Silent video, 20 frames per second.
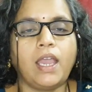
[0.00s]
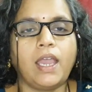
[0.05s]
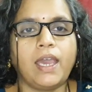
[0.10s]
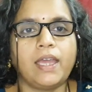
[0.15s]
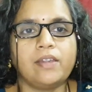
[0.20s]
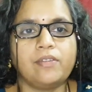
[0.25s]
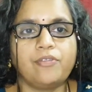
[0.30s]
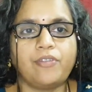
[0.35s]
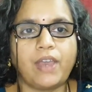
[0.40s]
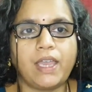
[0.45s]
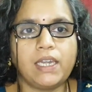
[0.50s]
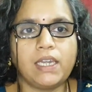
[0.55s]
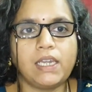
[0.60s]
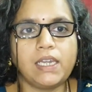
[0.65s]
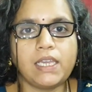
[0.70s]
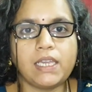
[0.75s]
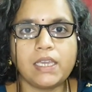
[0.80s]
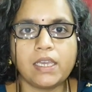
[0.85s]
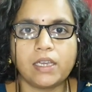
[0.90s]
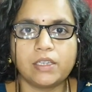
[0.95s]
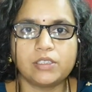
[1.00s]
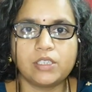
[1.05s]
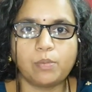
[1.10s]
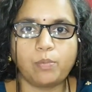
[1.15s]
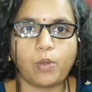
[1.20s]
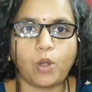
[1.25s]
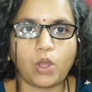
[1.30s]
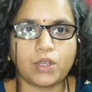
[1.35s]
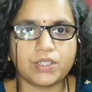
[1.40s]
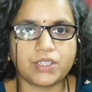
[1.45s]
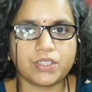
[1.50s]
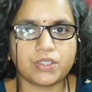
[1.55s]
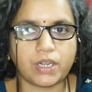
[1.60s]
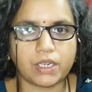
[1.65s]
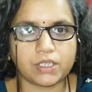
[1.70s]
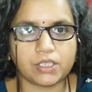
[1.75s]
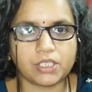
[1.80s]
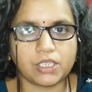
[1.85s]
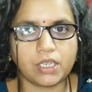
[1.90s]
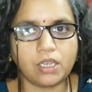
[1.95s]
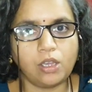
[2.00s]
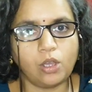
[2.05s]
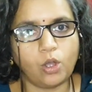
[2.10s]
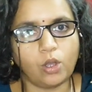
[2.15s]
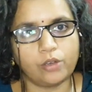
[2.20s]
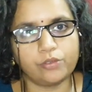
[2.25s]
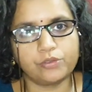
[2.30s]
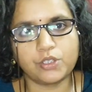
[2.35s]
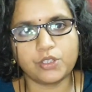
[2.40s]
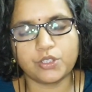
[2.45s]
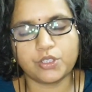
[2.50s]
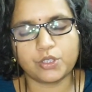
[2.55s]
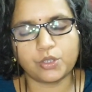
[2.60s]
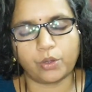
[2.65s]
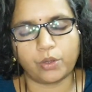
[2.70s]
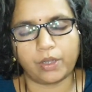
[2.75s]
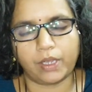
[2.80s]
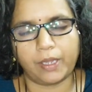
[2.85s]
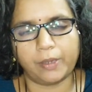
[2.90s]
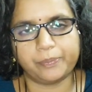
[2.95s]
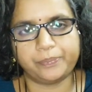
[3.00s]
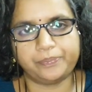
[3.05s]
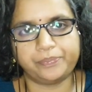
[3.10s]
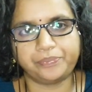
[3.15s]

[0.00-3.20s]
and finally the plot structure of the story.